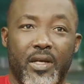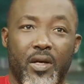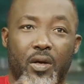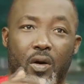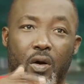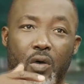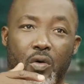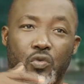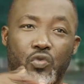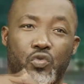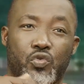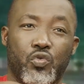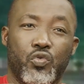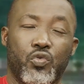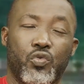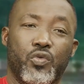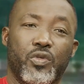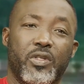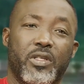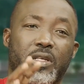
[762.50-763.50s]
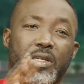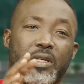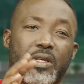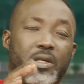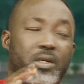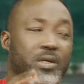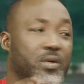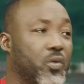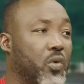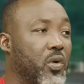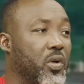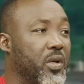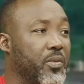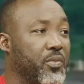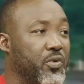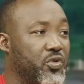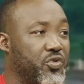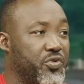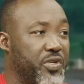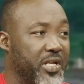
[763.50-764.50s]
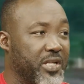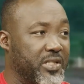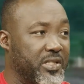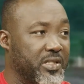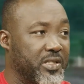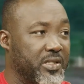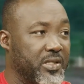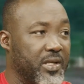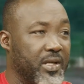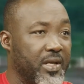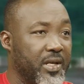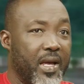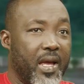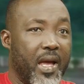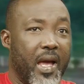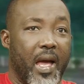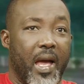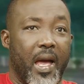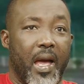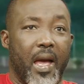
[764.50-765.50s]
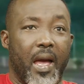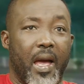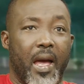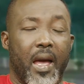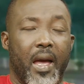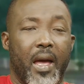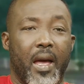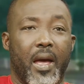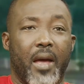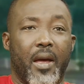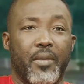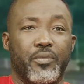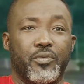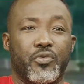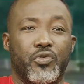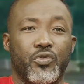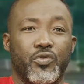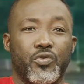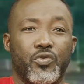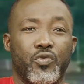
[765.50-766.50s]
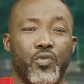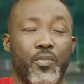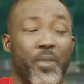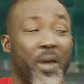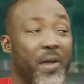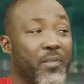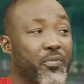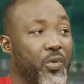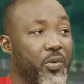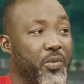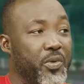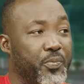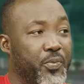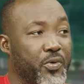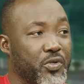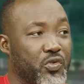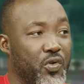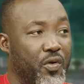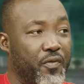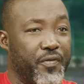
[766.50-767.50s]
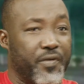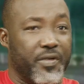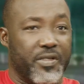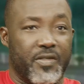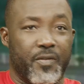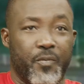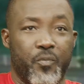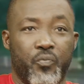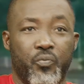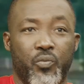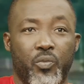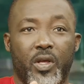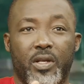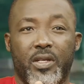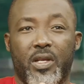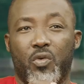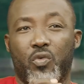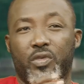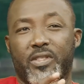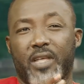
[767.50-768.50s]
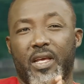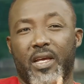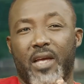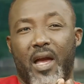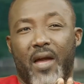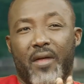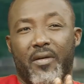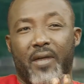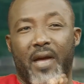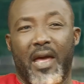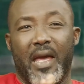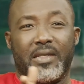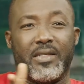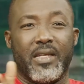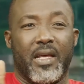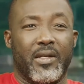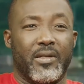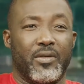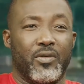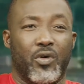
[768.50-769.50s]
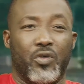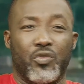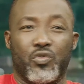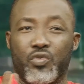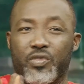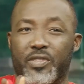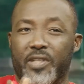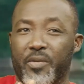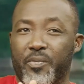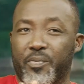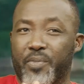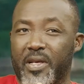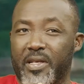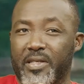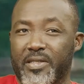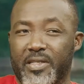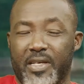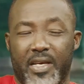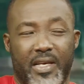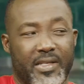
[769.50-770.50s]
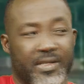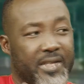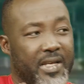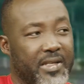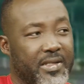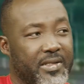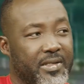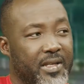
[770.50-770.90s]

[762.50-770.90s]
onto the Kolebu stretch. To Mamprobi Post Office. They will take a right turn onto Sempe GSH